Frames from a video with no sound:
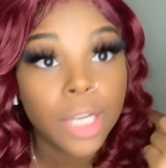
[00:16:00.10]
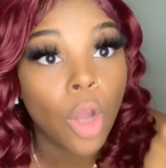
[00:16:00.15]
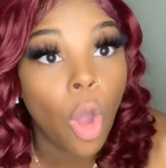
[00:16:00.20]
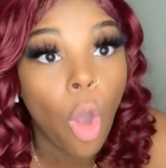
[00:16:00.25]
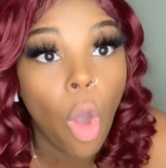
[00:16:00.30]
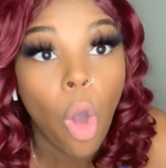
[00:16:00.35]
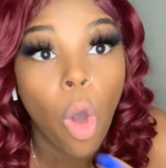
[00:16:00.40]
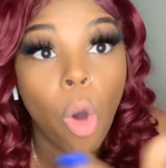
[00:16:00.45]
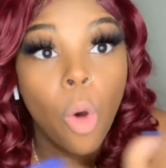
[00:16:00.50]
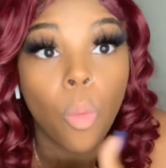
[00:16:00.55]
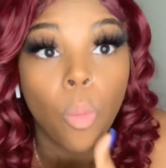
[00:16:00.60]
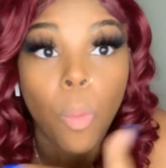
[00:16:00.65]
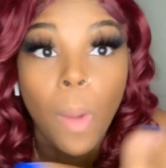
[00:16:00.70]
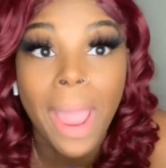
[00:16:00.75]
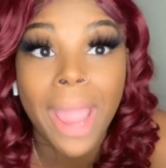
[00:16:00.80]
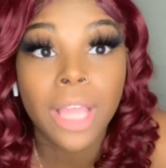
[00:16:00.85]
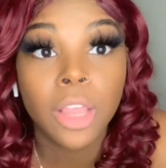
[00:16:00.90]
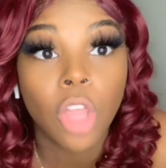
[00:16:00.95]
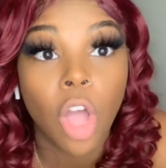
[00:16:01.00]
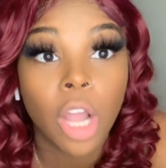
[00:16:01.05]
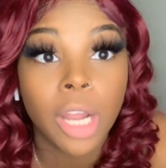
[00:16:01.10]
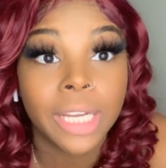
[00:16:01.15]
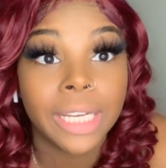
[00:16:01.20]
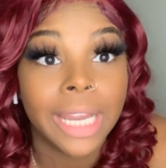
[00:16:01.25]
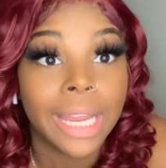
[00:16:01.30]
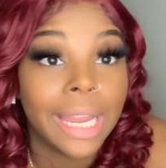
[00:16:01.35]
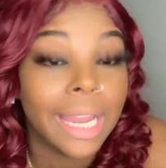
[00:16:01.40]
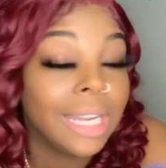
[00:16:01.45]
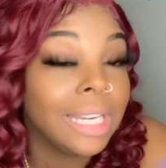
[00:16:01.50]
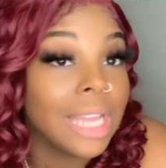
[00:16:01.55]
hold way longer
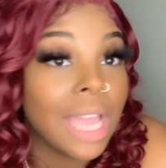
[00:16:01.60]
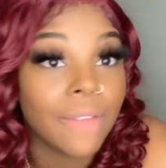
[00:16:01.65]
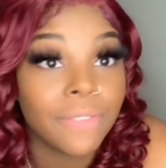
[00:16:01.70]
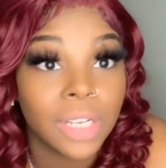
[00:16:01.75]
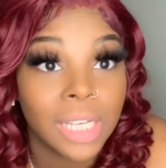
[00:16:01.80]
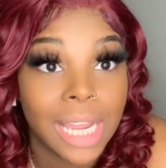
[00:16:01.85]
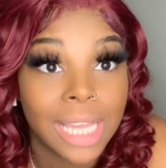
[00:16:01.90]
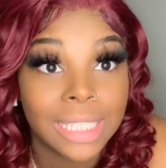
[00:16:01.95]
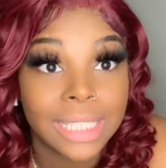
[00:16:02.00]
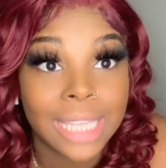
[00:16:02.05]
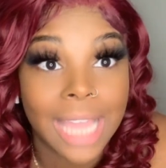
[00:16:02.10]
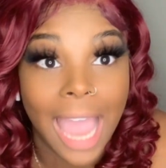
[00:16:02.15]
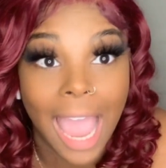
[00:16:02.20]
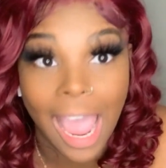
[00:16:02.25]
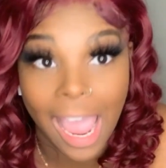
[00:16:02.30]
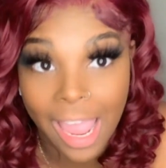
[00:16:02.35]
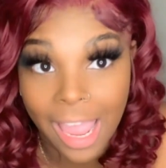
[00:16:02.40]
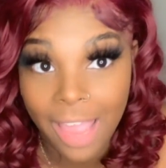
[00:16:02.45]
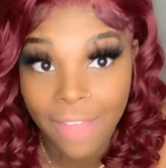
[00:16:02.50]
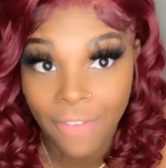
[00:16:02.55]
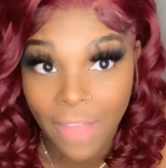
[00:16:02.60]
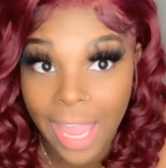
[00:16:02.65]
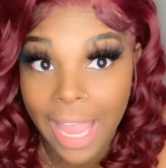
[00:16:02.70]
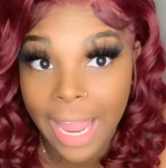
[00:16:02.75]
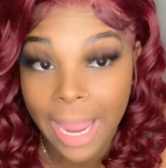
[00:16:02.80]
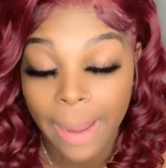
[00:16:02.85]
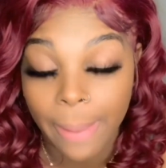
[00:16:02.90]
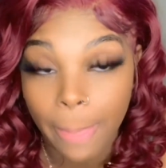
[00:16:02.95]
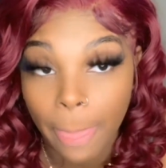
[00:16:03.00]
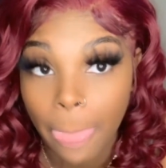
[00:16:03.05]
than any other lace that I have
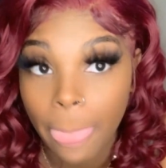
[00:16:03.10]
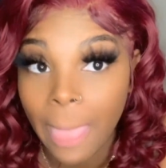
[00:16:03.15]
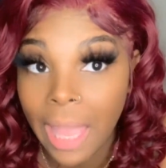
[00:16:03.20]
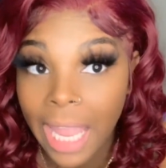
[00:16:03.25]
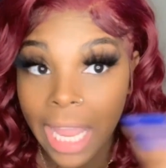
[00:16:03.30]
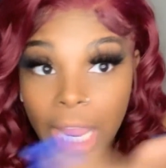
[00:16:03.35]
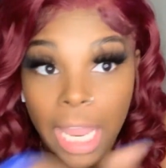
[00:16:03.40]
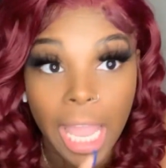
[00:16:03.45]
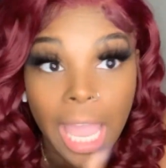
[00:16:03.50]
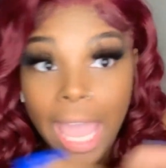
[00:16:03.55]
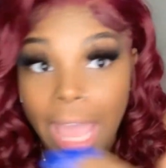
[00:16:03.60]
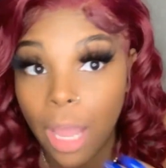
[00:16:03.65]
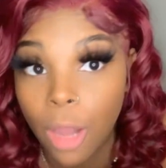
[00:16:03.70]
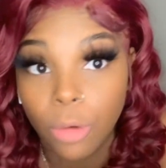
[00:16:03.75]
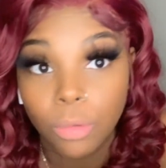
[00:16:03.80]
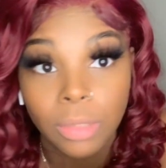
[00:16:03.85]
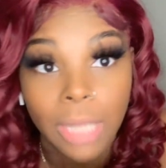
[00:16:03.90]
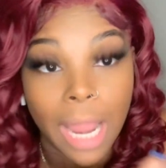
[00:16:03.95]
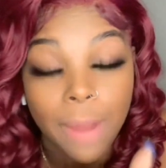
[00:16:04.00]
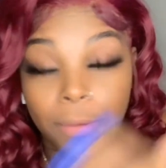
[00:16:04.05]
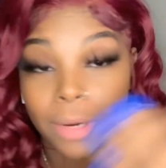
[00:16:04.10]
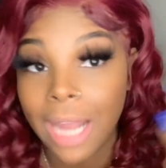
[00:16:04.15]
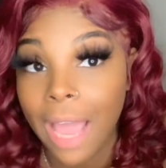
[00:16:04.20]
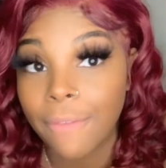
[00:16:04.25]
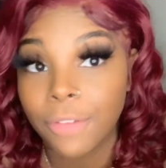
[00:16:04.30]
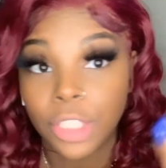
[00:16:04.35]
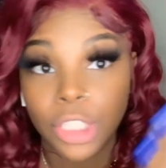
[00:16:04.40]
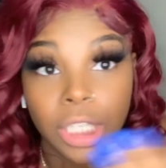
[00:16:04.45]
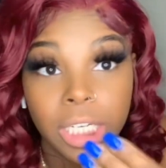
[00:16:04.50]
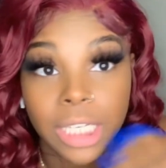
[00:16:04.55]
had. It held. Like
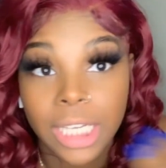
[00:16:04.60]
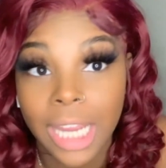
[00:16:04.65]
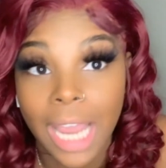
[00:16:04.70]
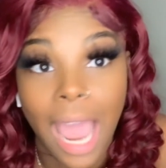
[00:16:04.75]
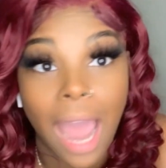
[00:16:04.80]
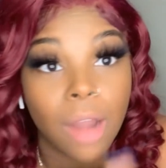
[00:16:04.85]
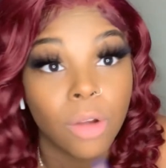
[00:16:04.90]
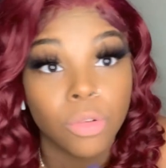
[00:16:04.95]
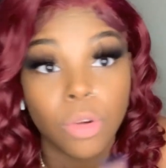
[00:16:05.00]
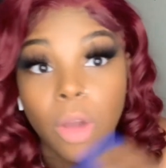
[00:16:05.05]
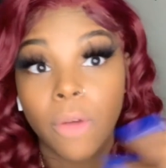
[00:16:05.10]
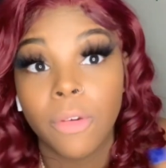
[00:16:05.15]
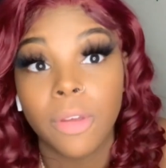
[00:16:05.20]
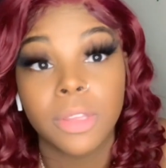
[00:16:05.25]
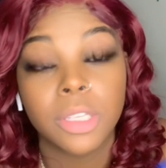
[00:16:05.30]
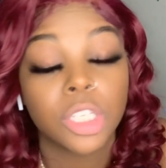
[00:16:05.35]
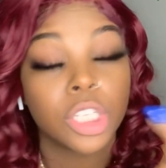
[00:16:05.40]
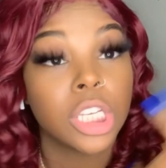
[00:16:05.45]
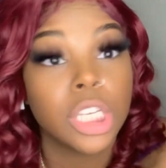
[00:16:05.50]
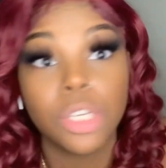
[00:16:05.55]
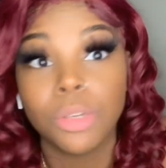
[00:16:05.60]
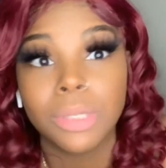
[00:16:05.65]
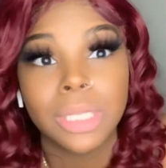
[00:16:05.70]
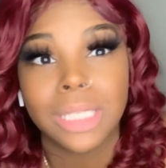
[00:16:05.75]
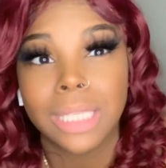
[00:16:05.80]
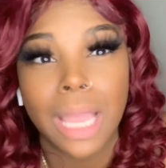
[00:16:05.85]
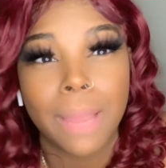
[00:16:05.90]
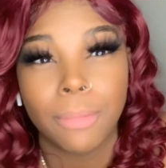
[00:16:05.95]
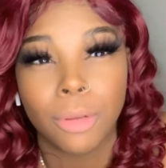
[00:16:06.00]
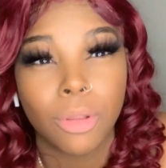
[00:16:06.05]
whatever she did, I don't know if was, she used the
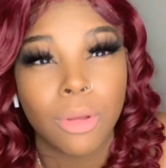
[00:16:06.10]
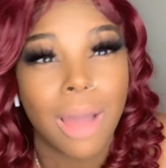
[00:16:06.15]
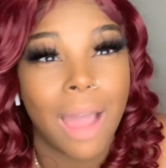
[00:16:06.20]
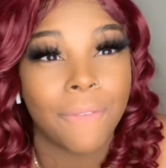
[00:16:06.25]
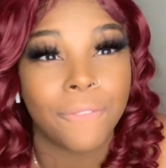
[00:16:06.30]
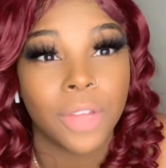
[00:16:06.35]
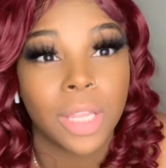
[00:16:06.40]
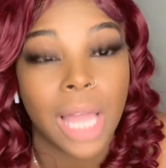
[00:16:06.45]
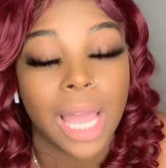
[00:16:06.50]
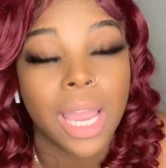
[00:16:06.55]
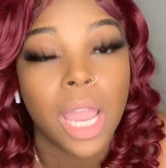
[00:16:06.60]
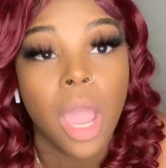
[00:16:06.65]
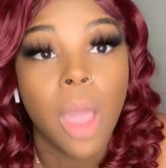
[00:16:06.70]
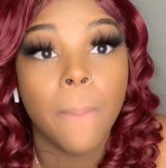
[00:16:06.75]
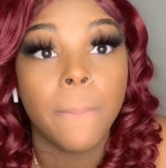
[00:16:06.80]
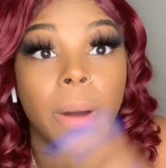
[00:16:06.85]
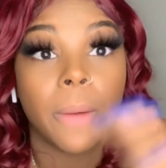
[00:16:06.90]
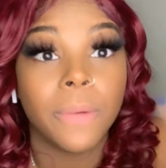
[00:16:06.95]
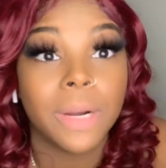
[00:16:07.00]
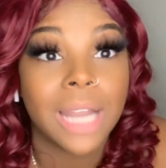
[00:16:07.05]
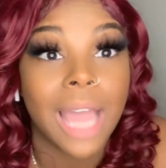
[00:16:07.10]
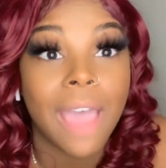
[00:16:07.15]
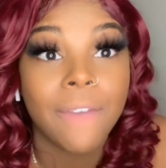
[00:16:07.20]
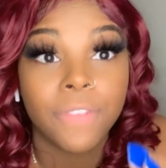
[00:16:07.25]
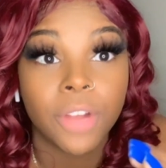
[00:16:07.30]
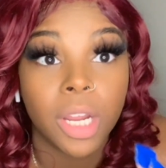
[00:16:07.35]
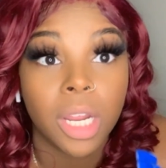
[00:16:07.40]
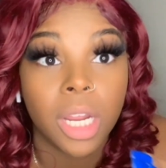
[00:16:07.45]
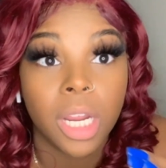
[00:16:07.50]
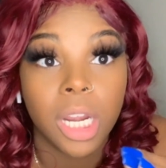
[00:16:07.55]
same glue I feel like, but
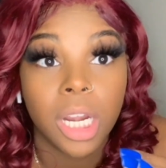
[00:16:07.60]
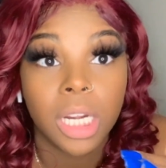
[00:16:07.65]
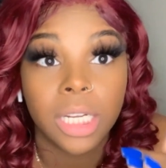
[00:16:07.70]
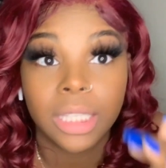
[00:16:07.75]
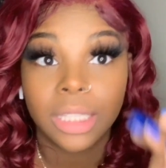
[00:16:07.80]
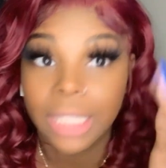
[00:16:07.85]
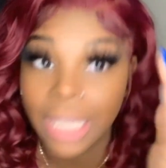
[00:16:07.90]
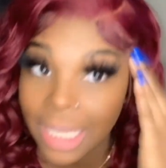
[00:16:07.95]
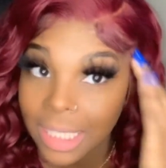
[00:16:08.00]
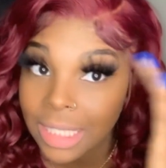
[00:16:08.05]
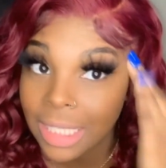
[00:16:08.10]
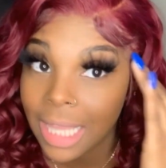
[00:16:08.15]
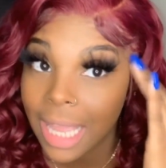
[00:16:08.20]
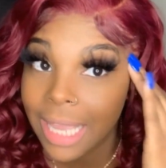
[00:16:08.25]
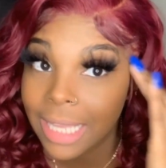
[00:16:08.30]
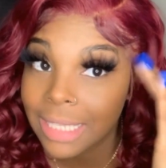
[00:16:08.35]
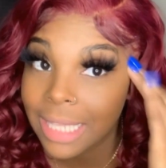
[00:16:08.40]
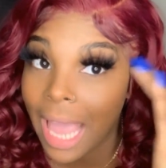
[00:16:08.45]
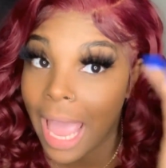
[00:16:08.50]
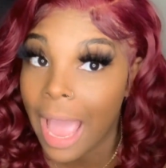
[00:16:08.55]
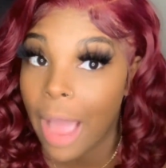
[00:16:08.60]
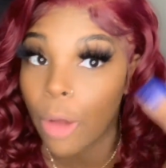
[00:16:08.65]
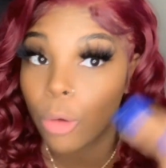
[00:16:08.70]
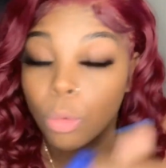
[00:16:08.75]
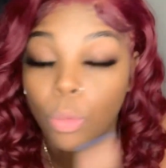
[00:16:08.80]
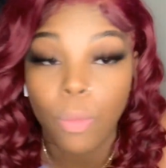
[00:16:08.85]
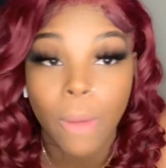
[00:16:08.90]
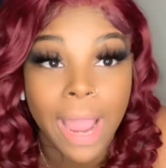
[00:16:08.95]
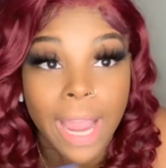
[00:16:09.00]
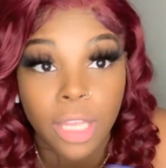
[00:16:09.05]
whatever this lace
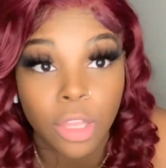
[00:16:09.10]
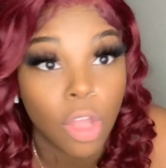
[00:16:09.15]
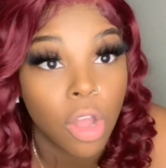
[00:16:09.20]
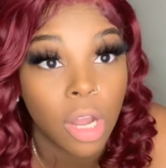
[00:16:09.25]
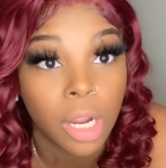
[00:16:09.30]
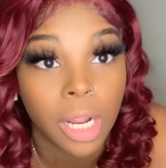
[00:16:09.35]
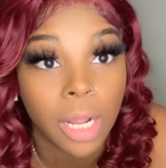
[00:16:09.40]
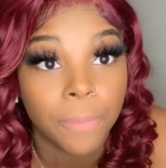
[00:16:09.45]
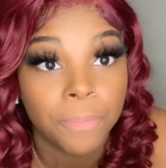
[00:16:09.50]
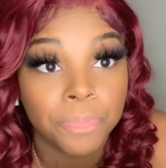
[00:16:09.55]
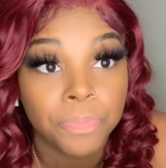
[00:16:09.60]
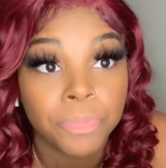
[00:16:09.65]
held way longer.